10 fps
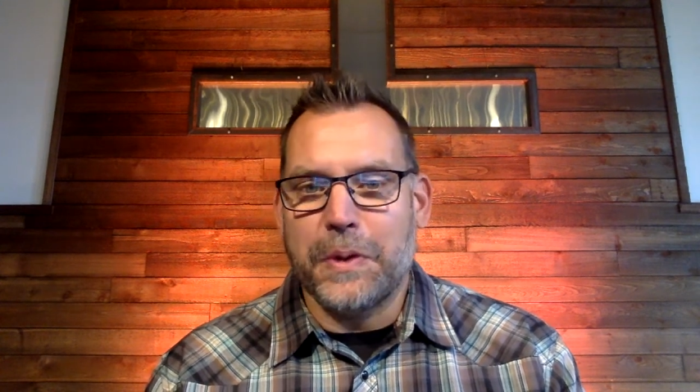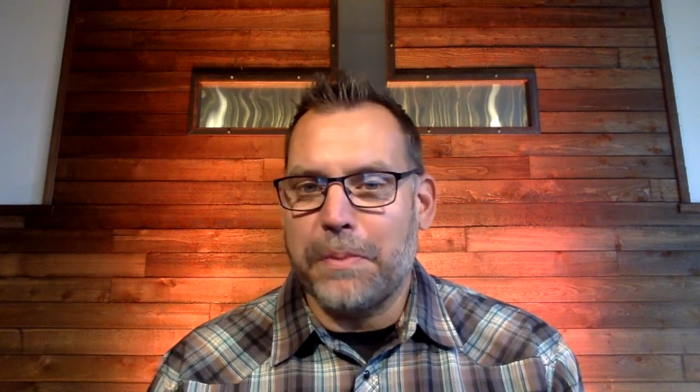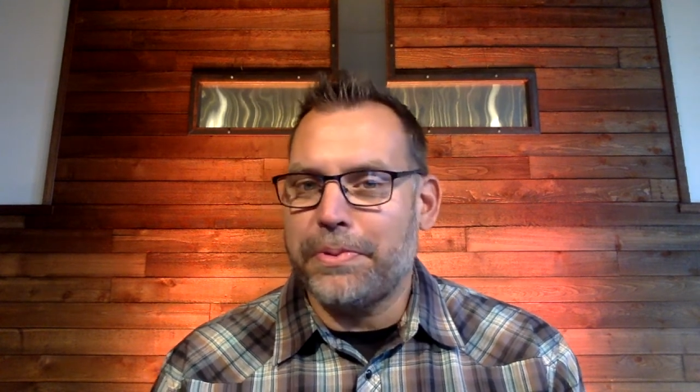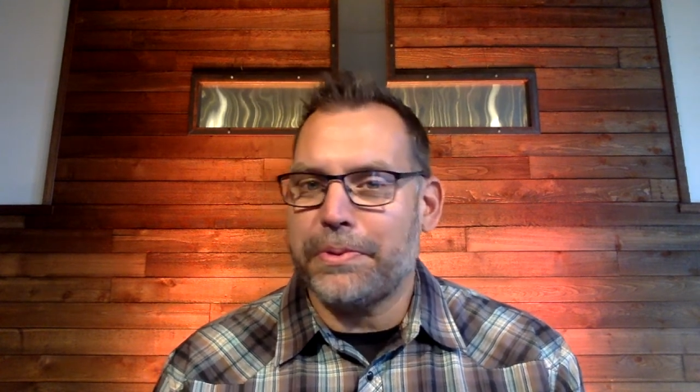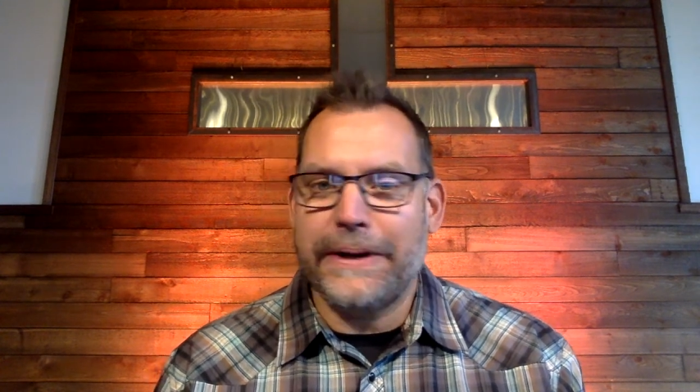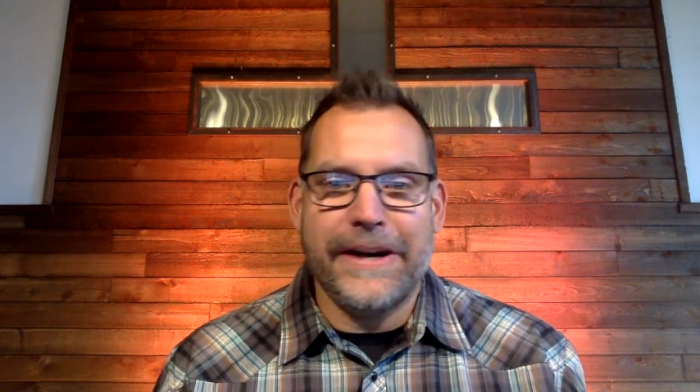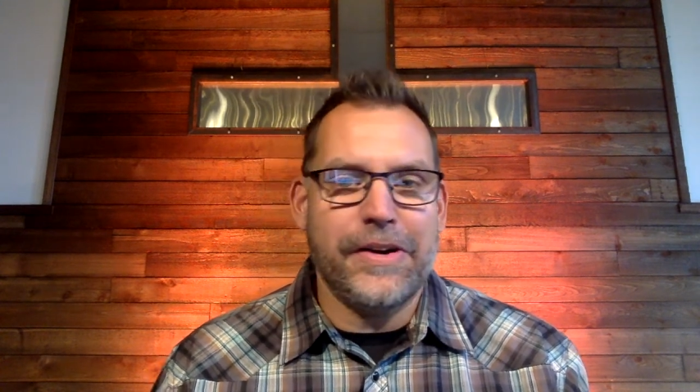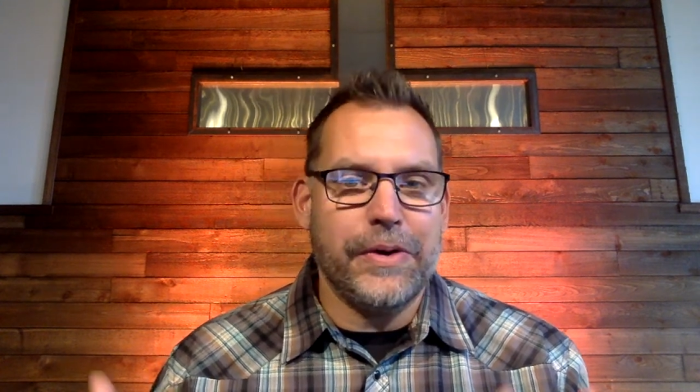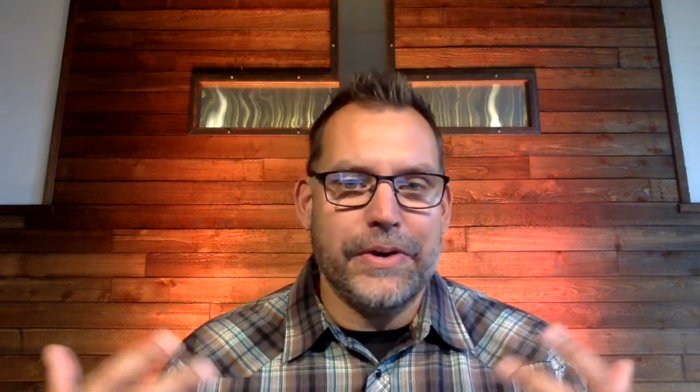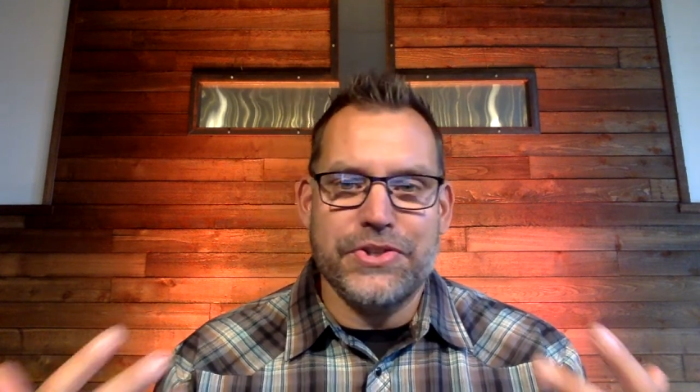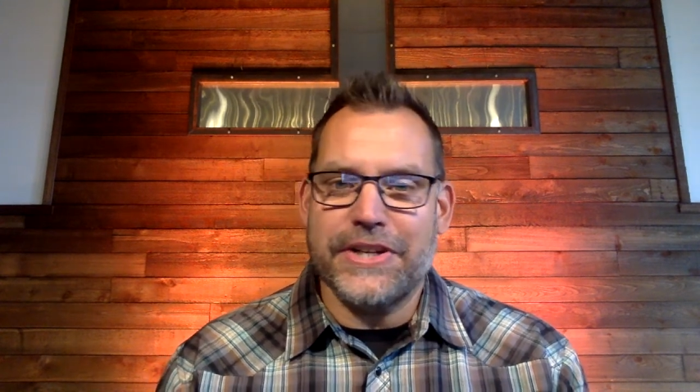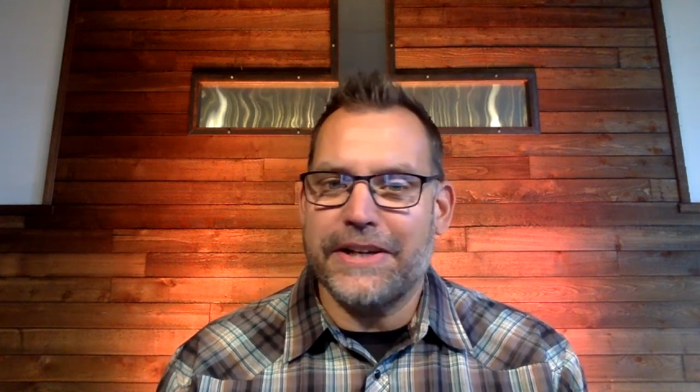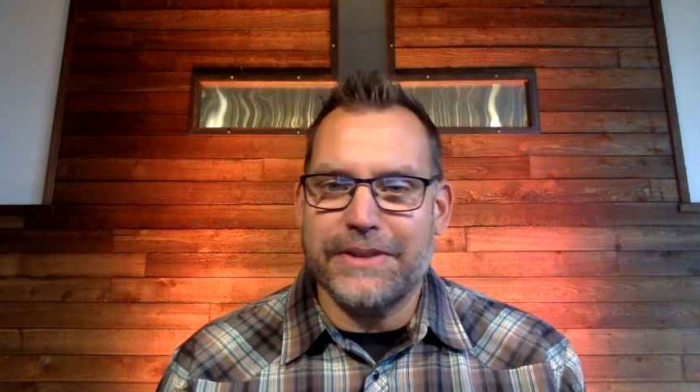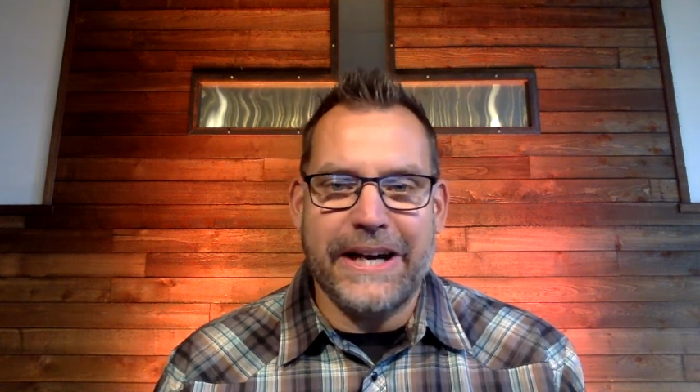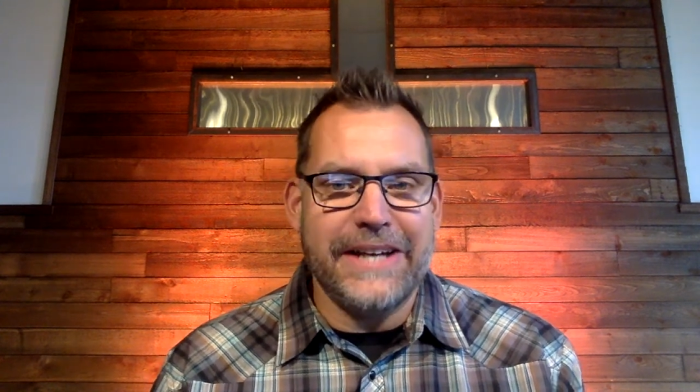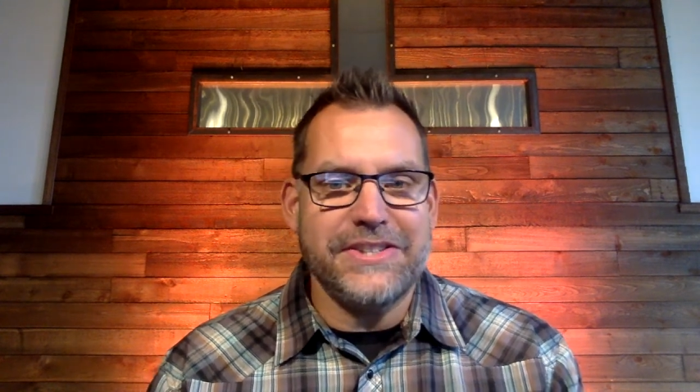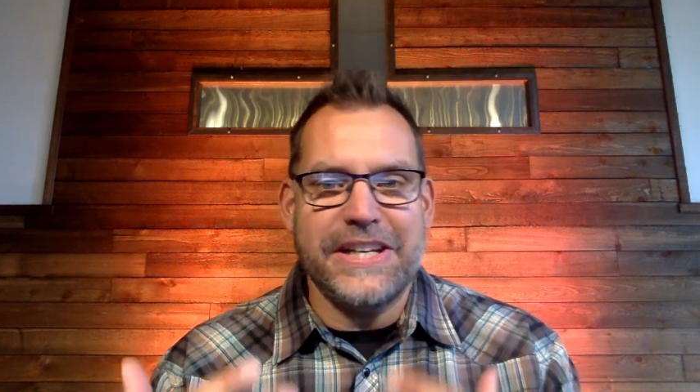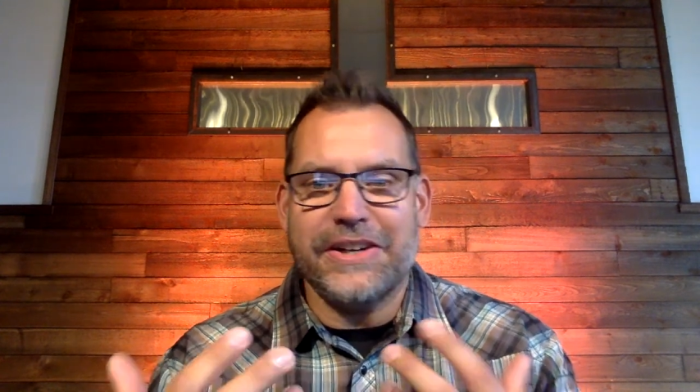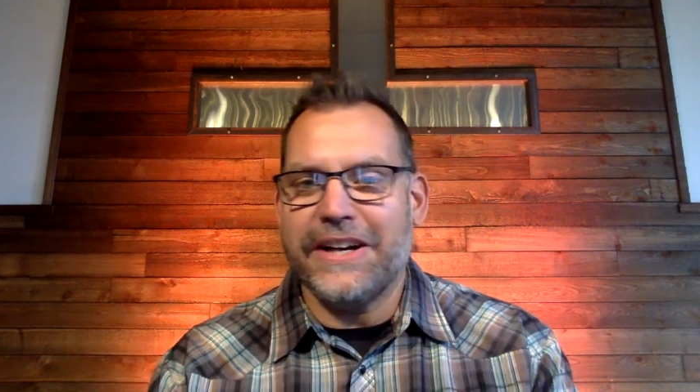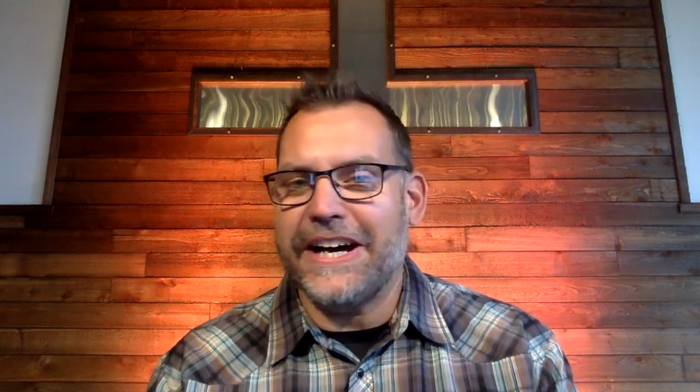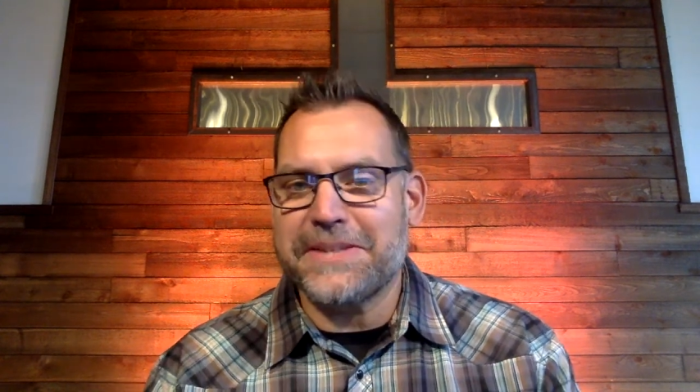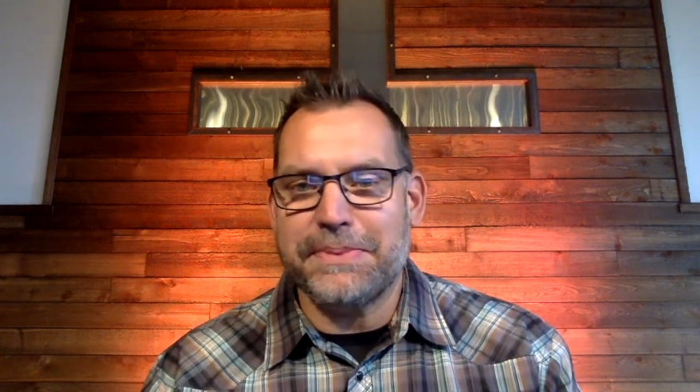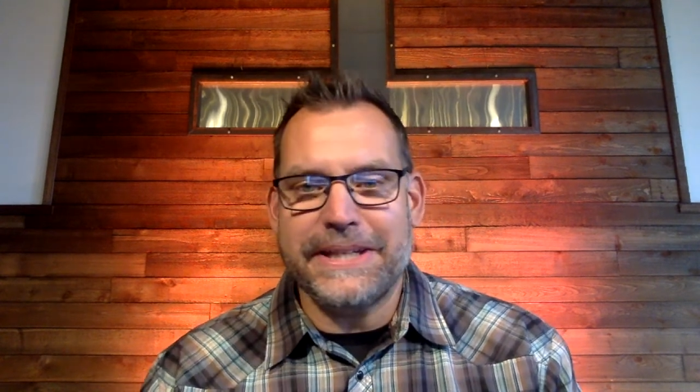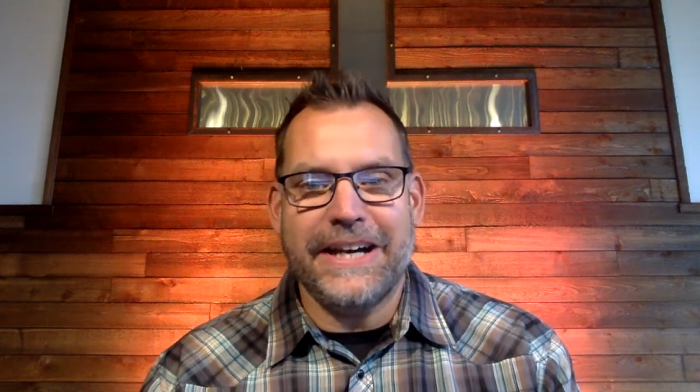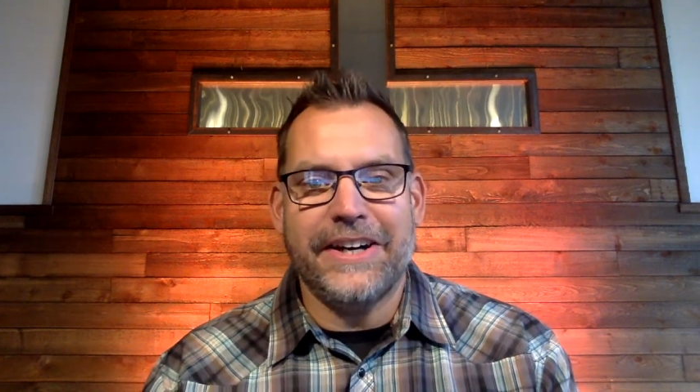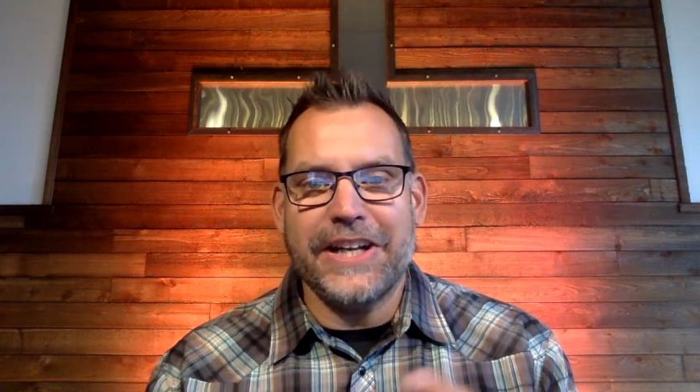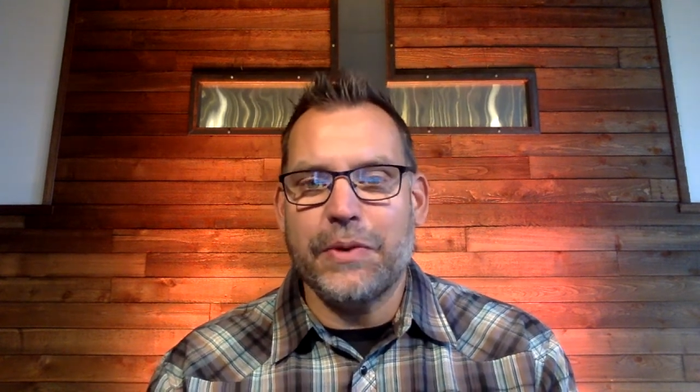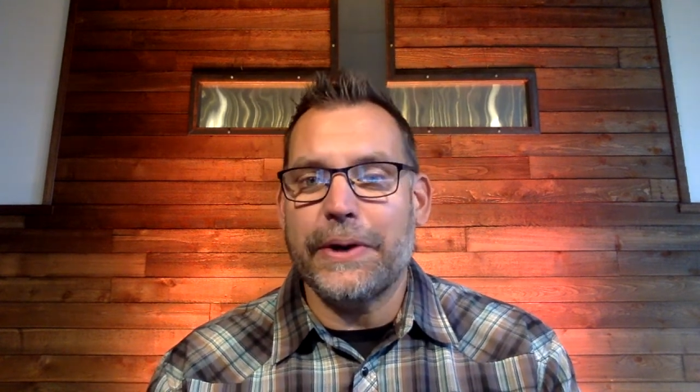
or prayer or generosity or hospitality,